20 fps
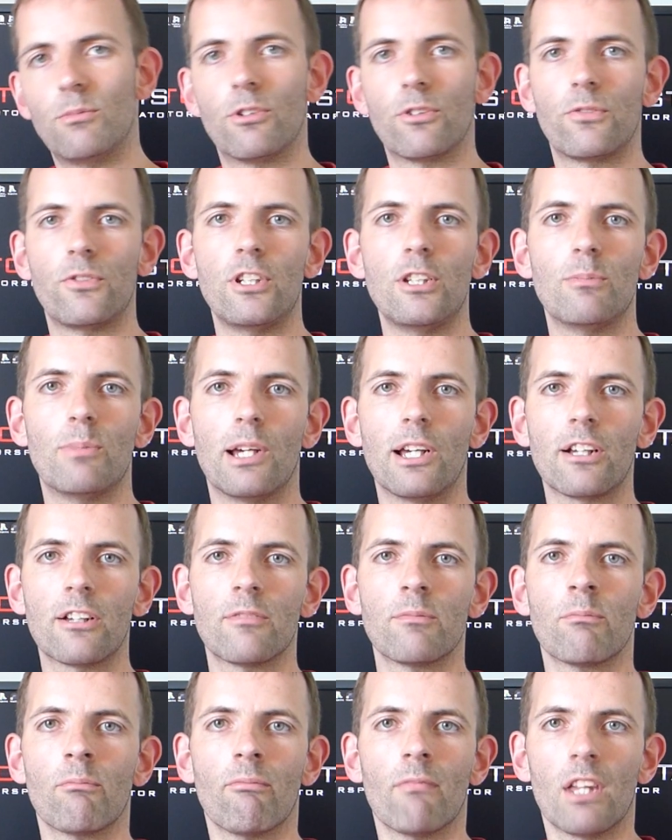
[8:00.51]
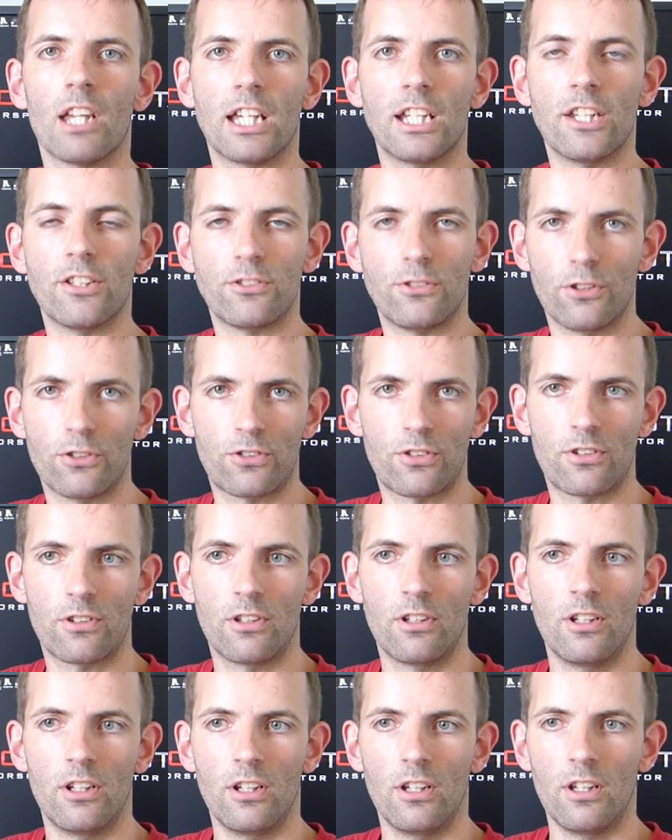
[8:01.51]
more feedback, and it's
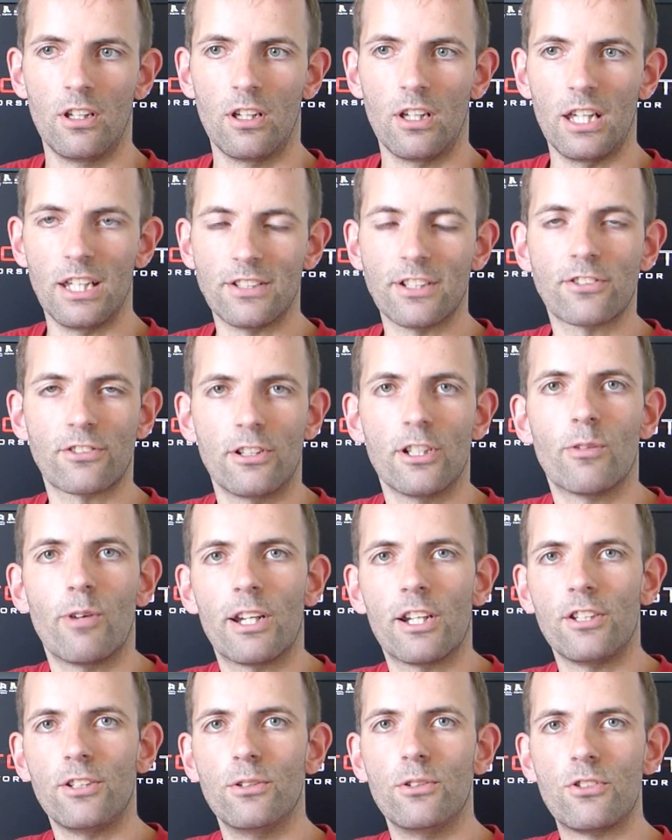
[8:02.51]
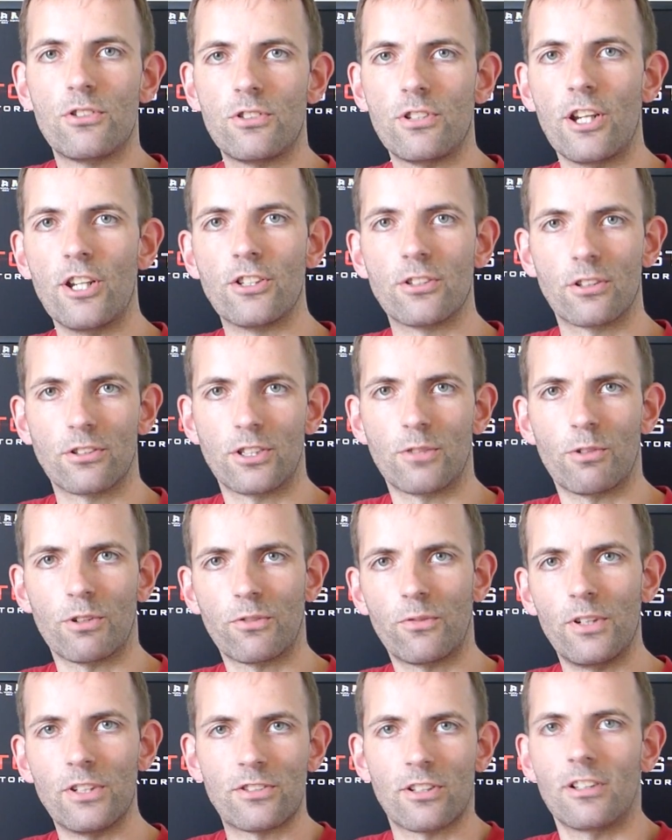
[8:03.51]
actually quite a huge change because it was
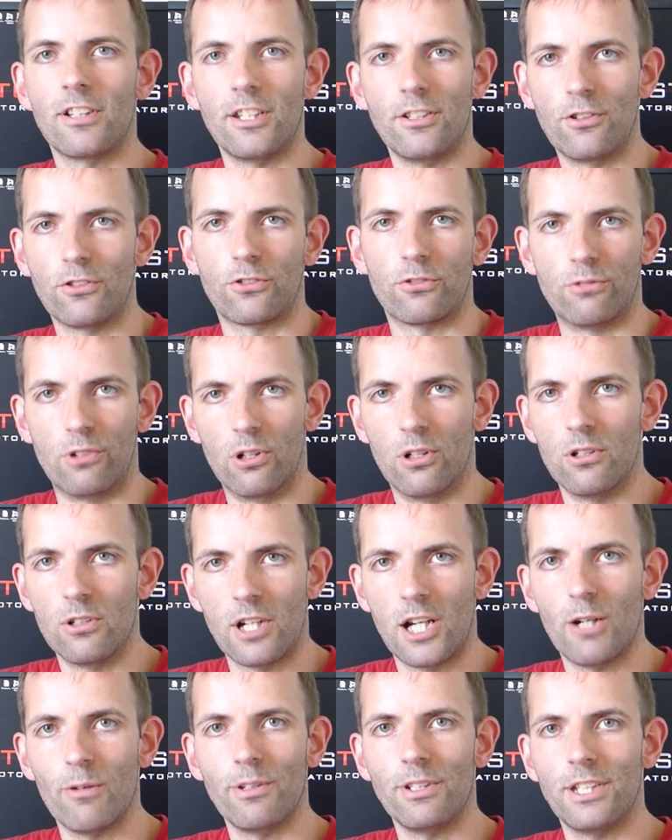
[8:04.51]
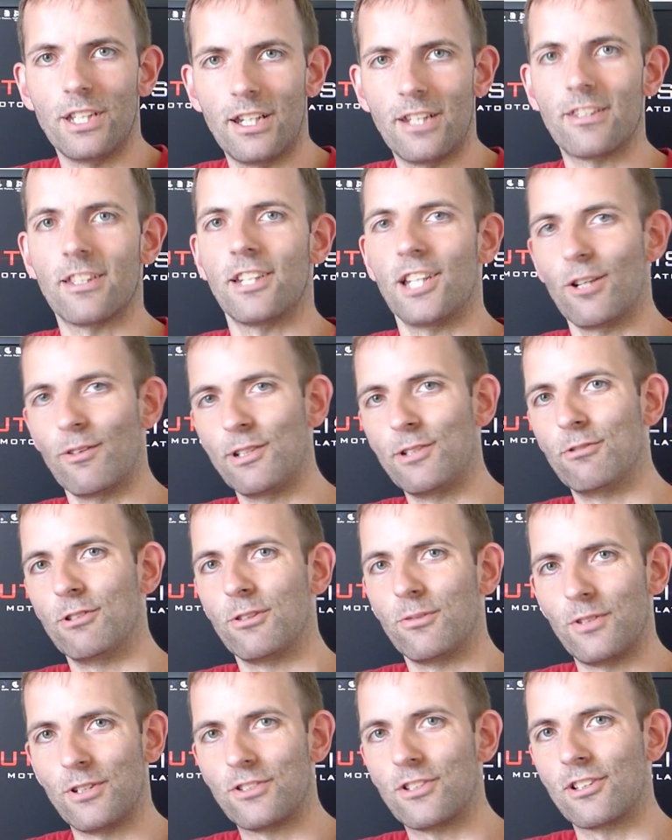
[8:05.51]
physically just wrong how we did it, and now we do it
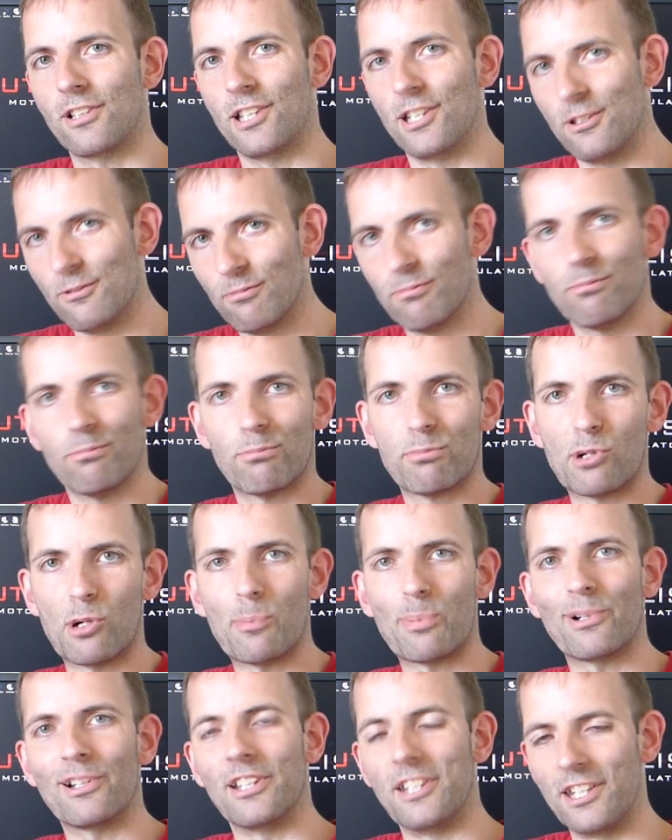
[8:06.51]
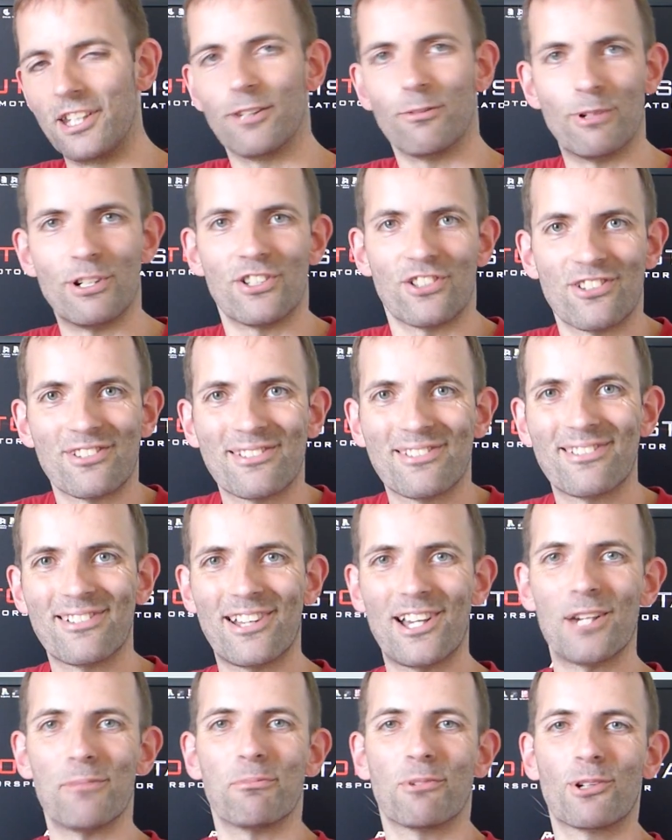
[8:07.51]
physically properly, which
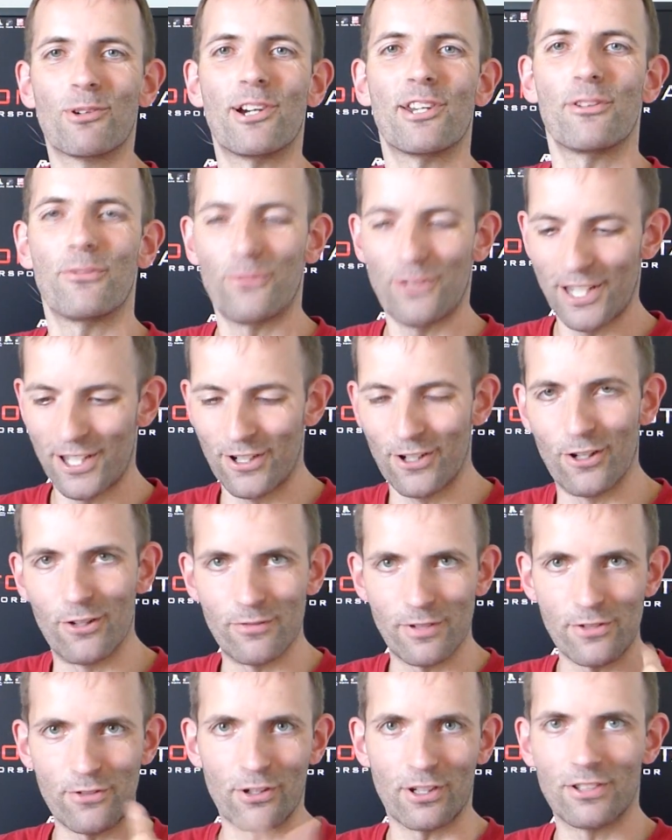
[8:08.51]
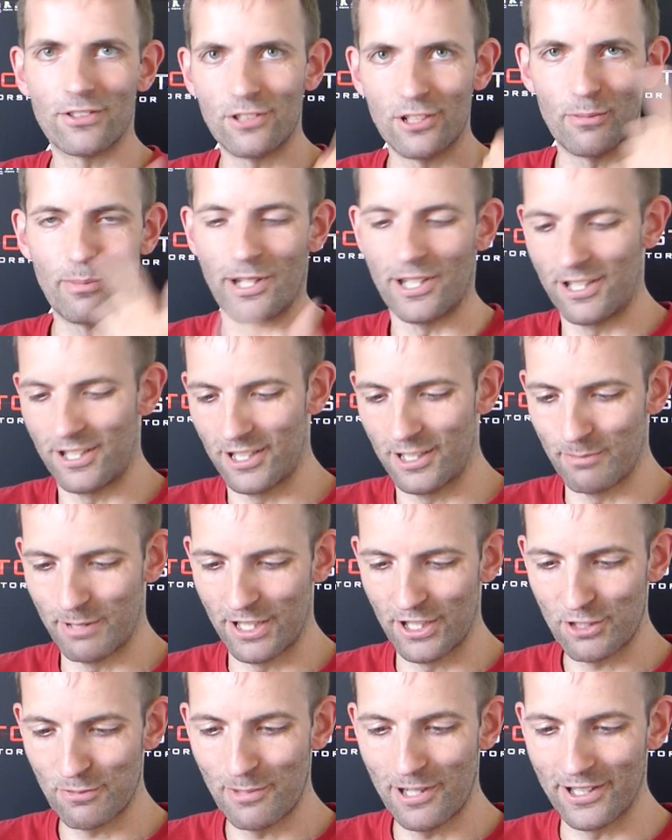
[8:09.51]
I'm quite a fan of, as you can see by
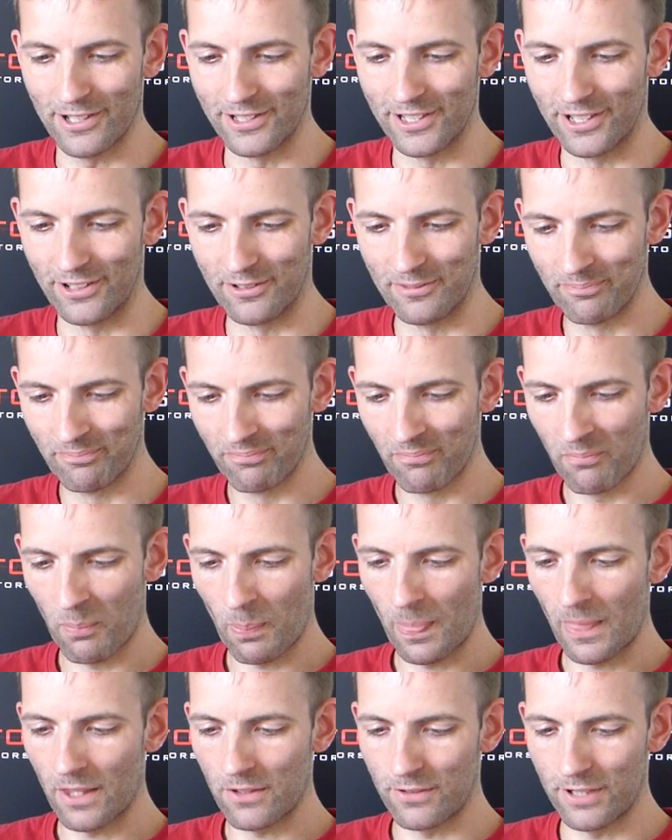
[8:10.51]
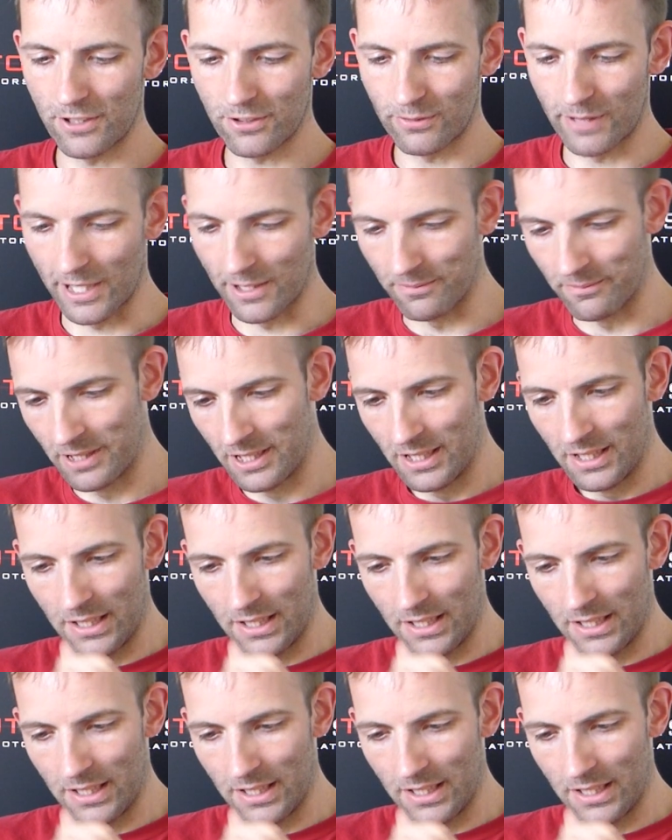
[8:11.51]
the smile here. So that's great.